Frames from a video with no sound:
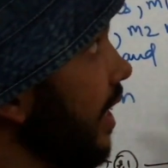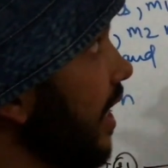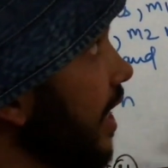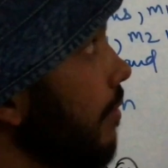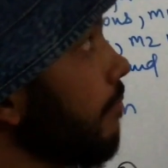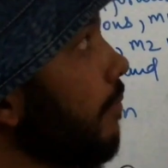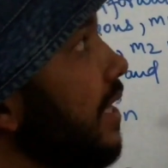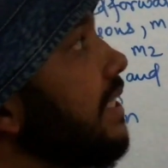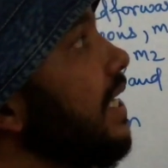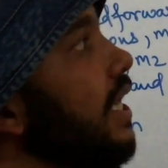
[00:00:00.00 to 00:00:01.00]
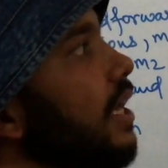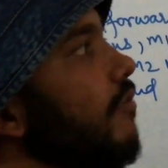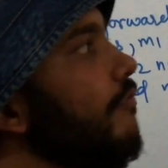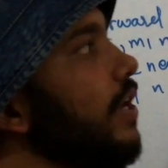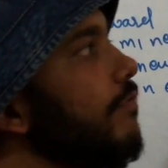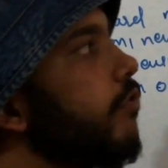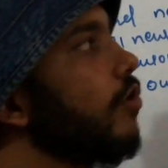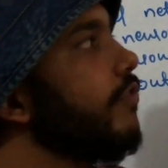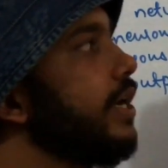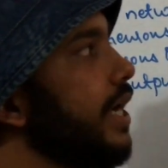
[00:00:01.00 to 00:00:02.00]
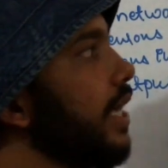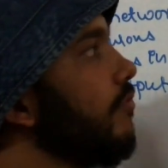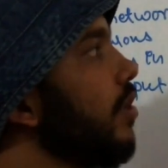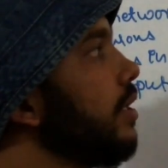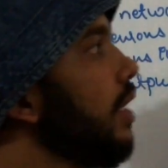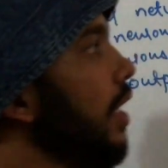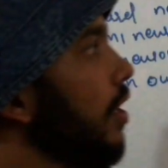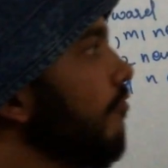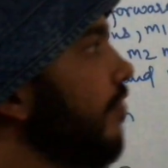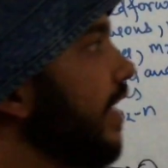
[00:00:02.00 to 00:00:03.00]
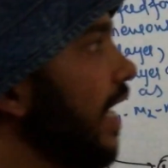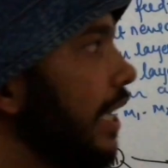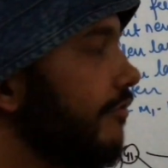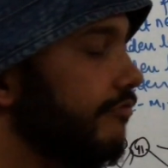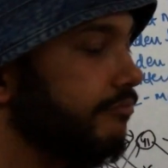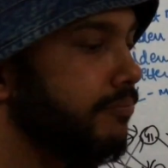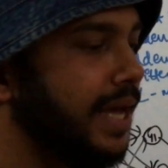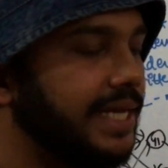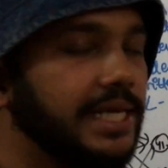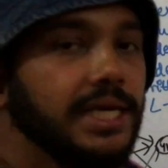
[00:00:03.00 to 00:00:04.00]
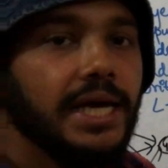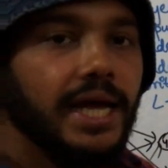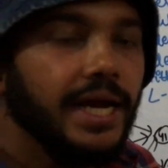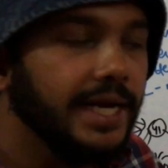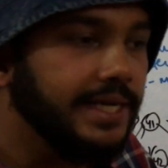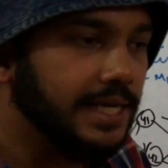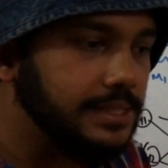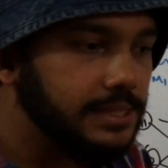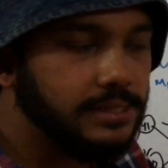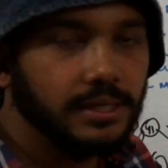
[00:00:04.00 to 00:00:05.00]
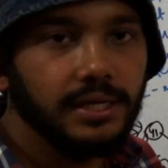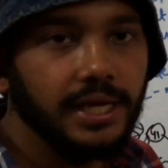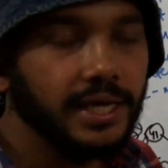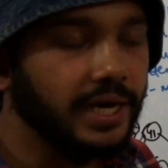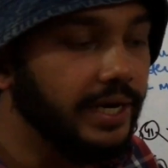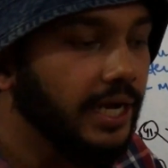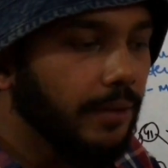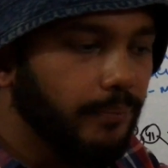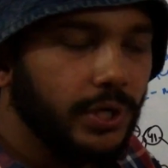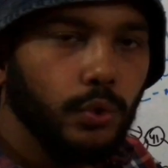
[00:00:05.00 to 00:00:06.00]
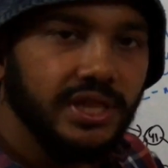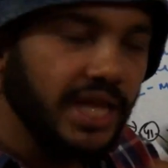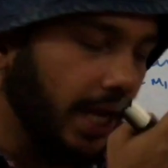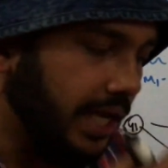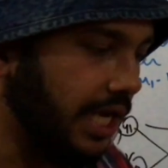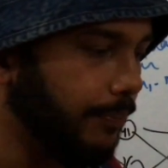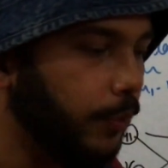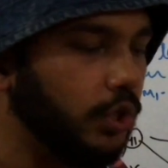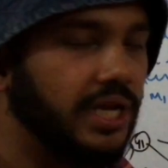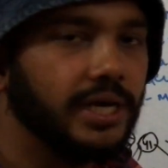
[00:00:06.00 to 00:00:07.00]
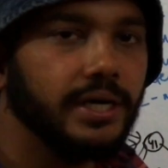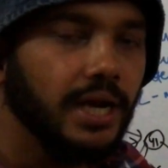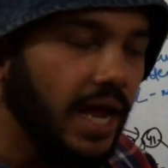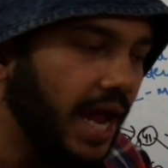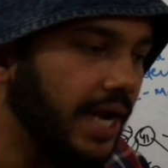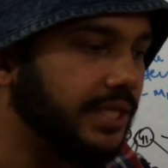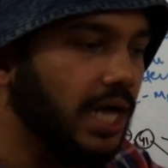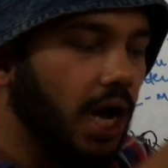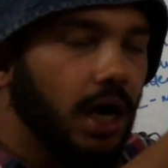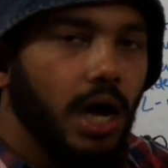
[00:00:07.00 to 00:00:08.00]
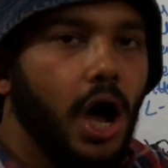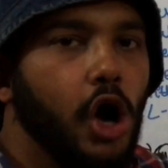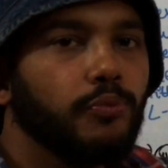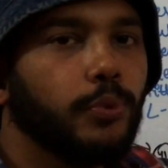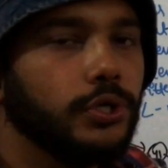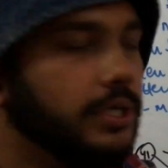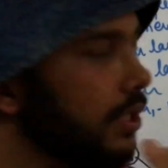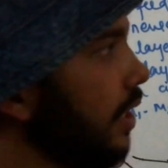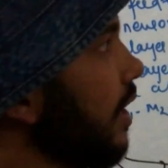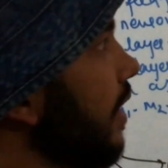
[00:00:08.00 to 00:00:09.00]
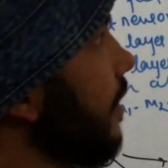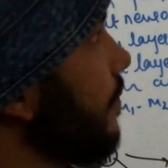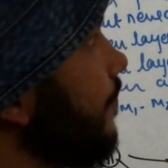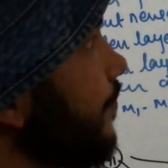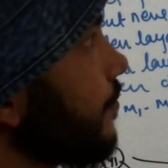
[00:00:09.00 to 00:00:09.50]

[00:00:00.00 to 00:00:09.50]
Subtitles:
In multi-layer feed-forward network we have many hidden layer between the input layer and the output layer.